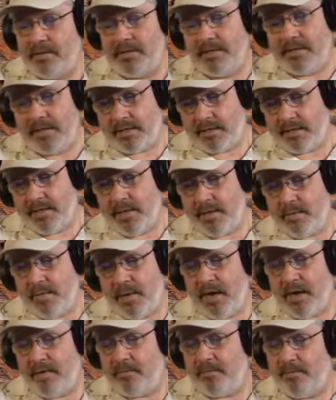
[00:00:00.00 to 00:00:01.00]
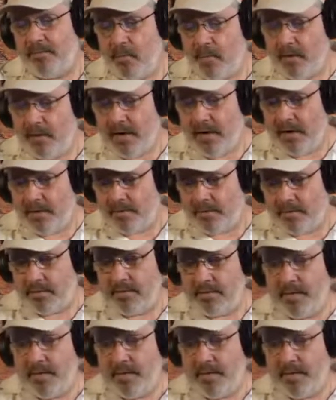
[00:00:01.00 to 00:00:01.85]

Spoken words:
16 pound, 4 ounce,